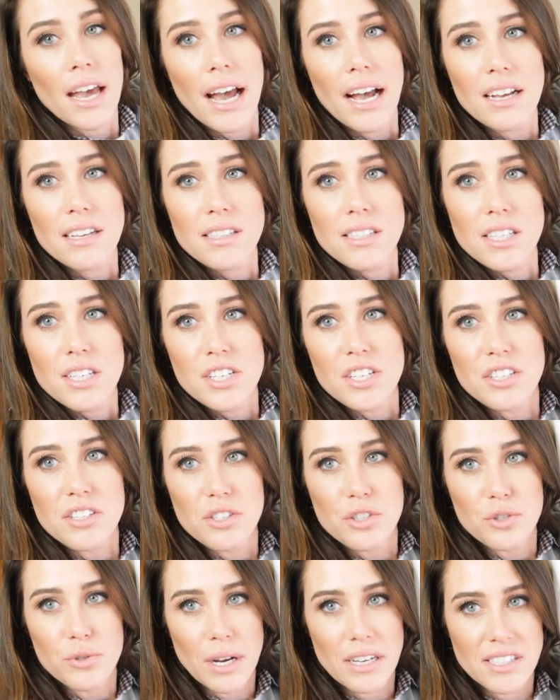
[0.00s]
has
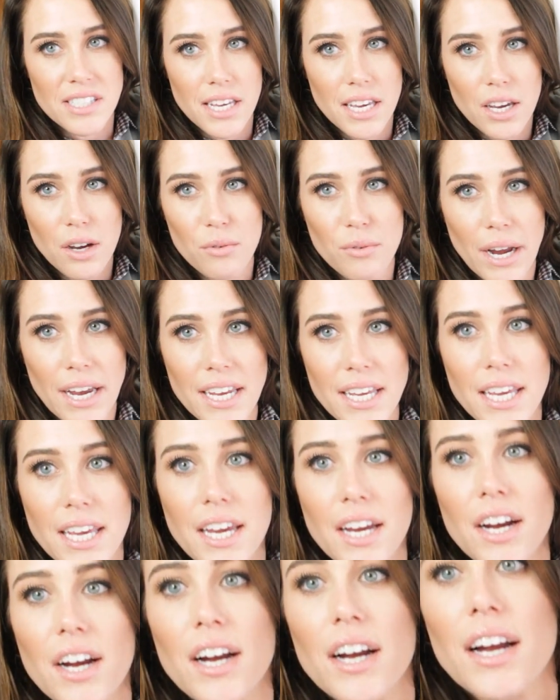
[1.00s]
distressing right
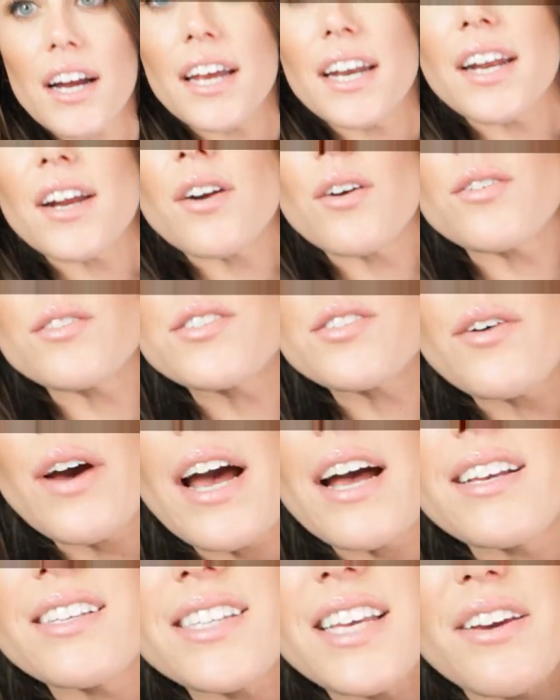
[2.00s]
here and it also
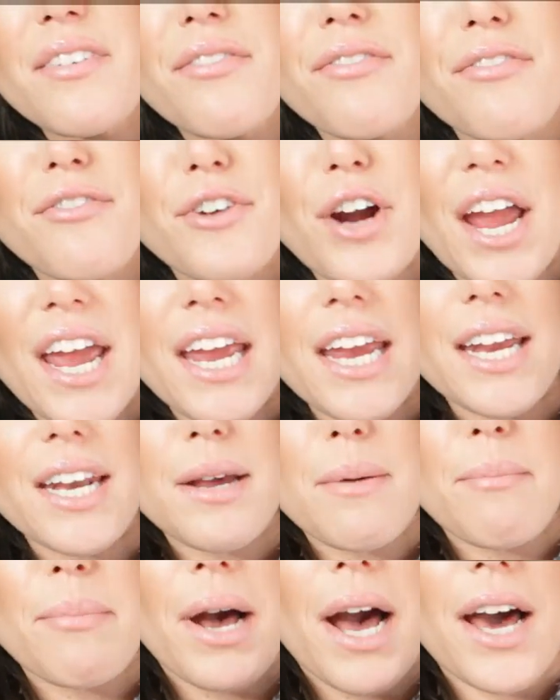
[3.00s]
has like
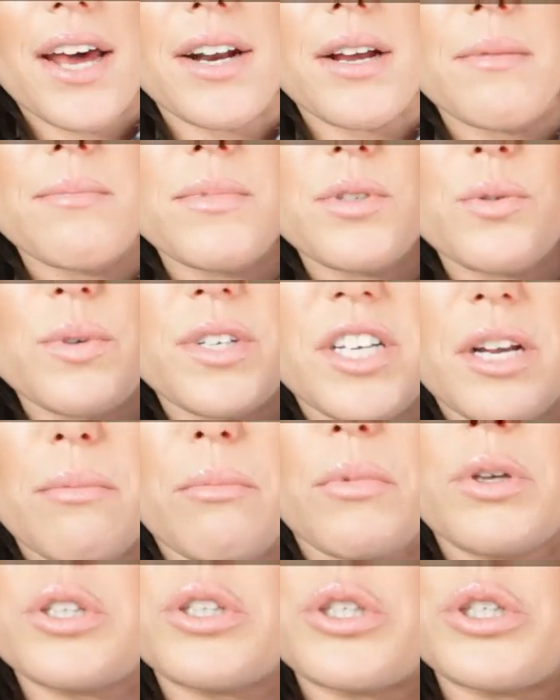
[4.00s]
frayed bottoms which
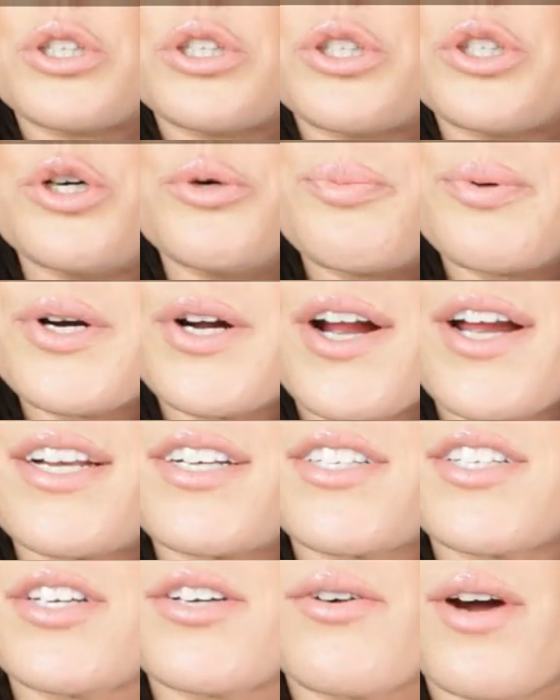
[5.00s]
I'm super
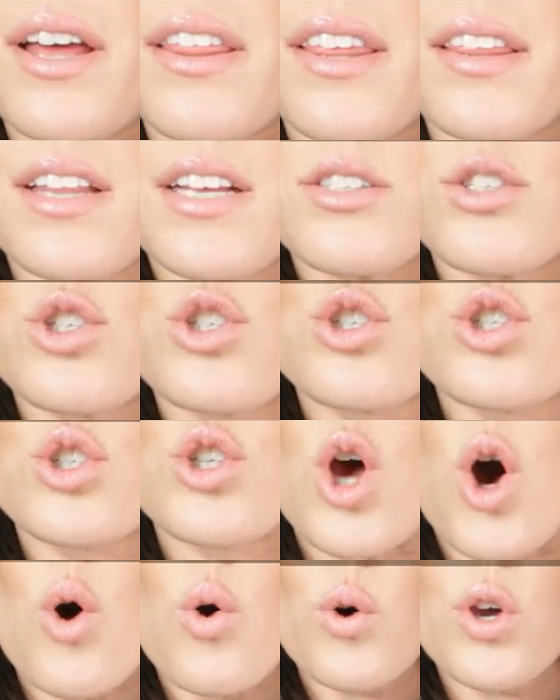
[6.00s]
into. I think that's
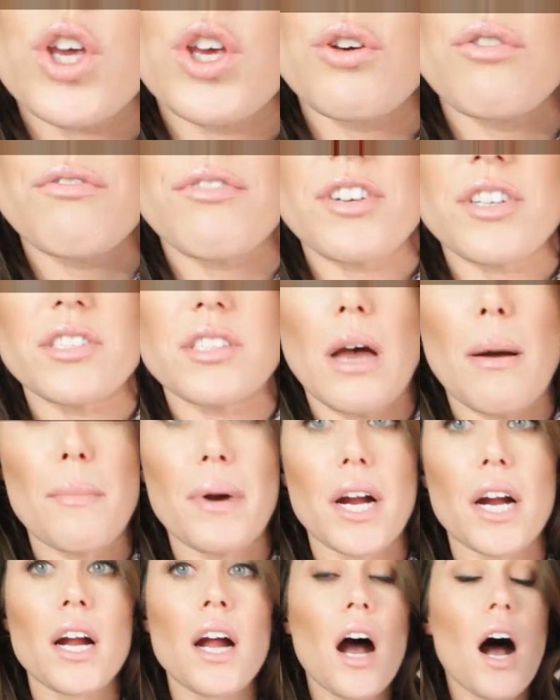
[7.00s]
so cute for
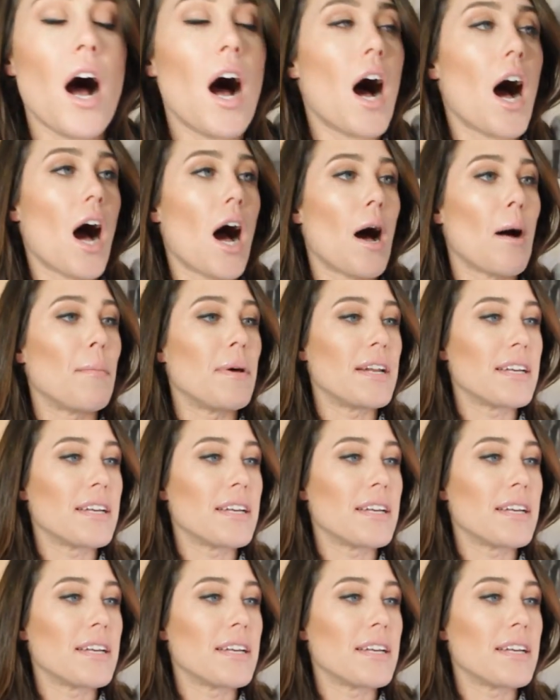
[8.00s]
summer um,